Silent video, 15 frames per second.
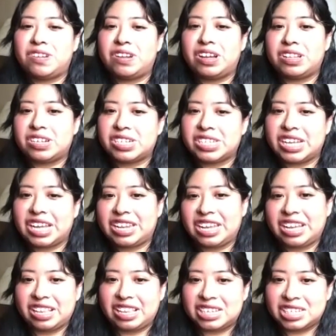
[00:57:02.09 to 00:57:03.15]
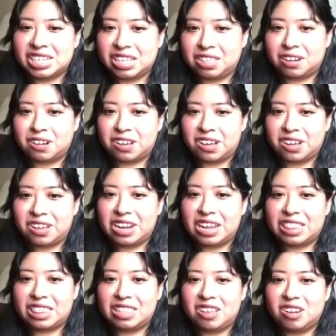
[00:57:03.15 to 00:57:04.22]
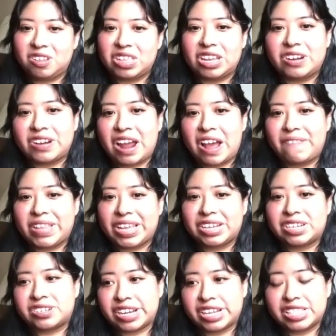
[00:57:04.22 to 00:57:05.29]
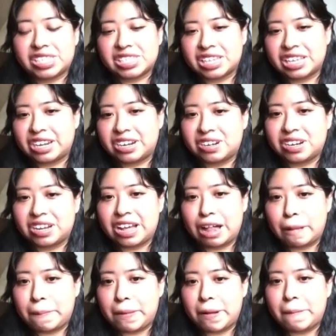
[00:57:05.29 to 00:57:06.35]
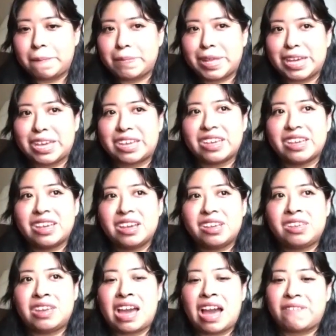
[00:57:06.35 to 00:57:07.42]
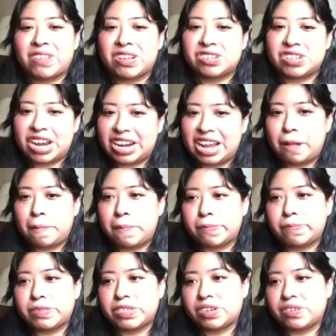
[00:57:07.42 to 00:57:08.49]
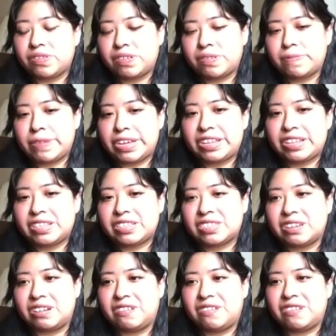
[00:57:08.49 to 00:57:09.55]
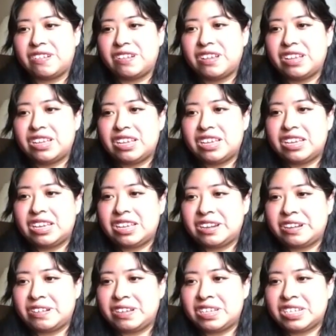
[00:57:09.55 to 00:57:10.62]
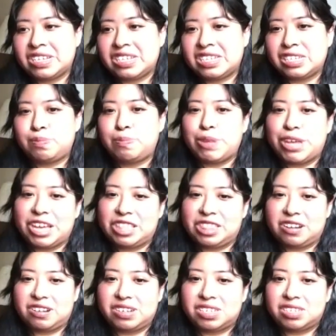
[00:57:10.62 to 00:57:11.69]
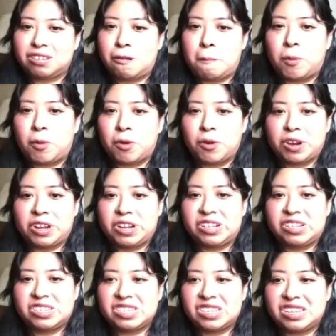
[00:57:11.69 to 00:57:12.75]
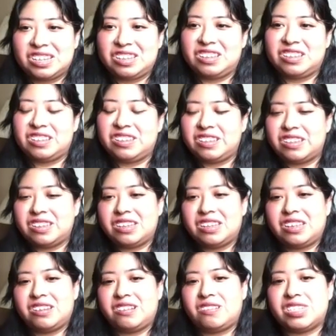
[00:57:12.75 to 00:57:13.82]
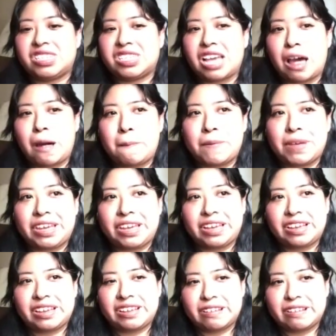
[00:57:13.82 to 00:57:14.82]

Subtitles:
understand English either good, and, they don't have, like, a translator to help them, like, you have to try to help them too a bit. So, just being there is so important. And, just helping